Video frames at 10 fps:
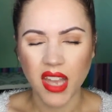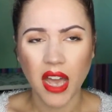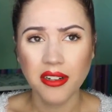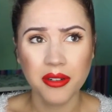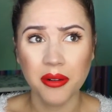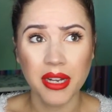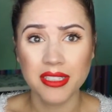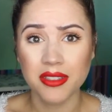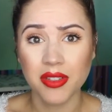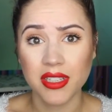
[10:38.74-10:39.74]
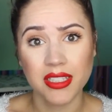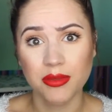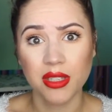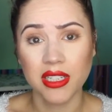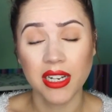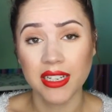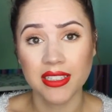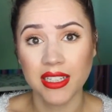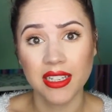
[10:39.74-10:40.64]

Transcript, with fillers: I don't know. I just feel like it's really nice.